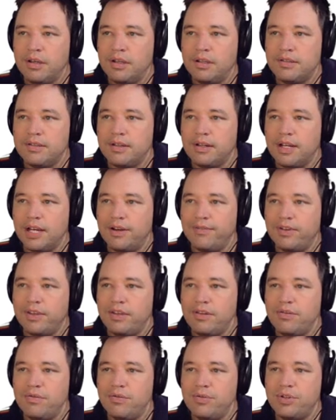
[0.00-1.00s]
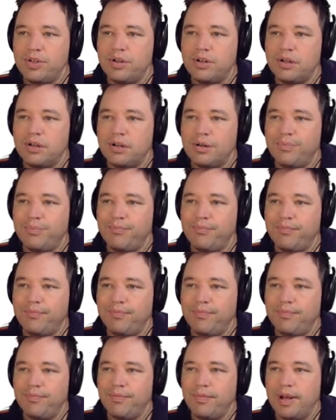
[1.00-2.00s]
It's going to have a user,
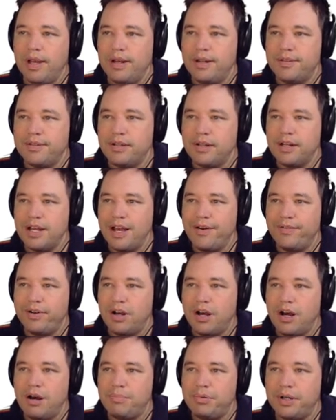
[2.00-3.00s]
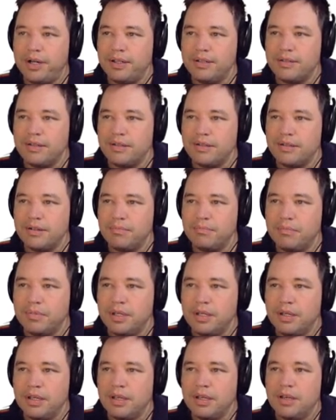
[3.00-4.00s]
and it's going to have an operating system.
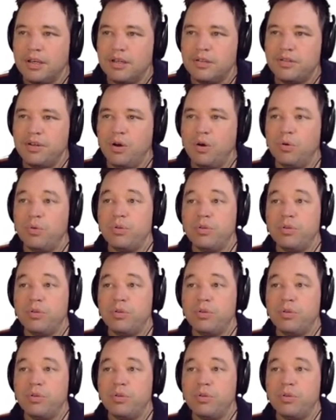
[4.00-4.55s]
So